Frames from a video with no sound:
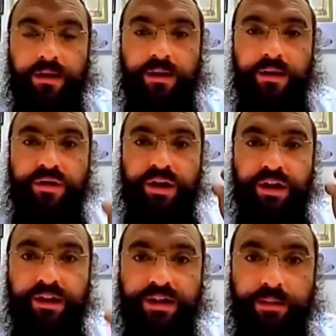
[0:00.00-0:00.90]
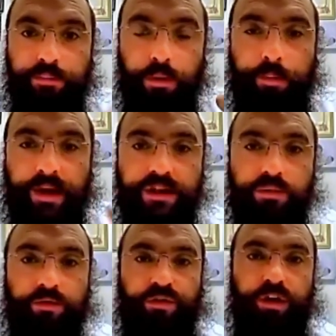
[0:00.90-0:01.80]
the simple peasant
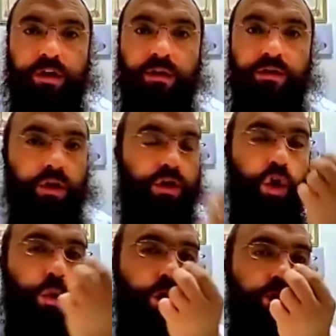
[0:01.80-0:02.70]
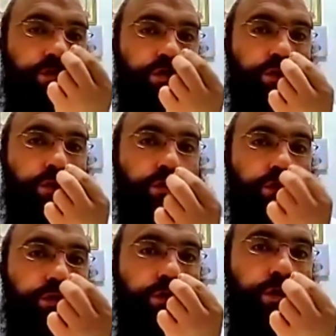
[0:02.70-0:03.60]
will feel? There are no words
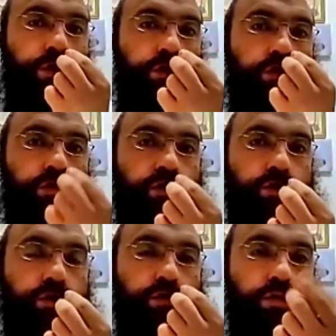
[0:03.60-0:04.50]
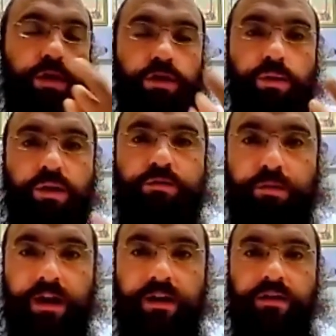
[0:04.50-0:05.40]
to
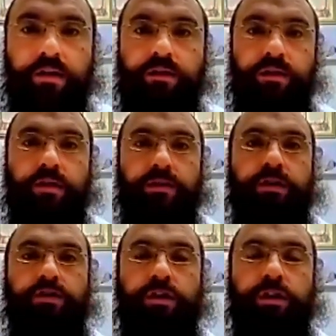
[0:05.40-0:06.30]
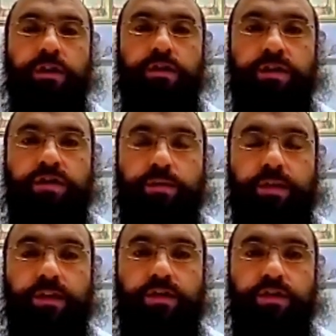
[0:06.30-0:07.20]
explain such a
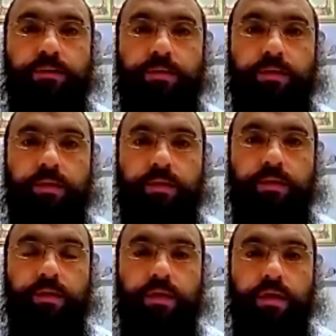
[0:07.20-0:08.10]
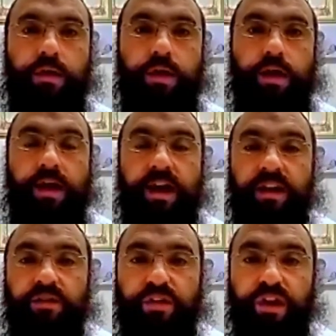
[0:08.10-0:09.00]
relationship.
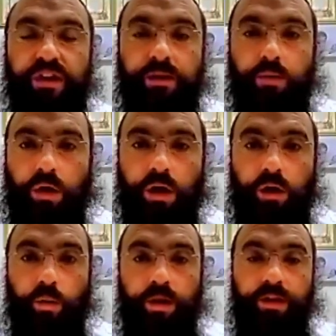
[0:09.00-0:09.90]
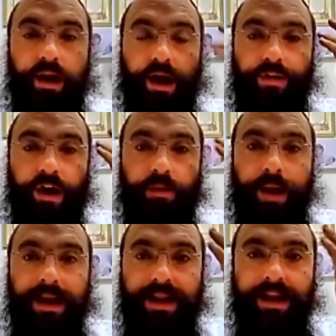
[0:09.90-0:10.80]
Infinitely more when the
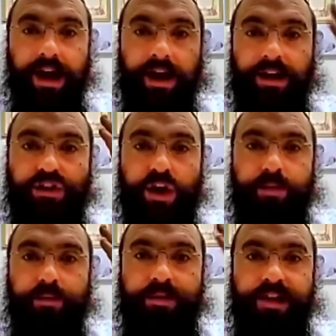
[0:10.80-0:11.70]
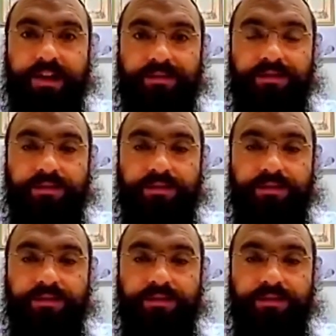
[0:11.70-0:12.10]
Almighty God, Hashem Himself,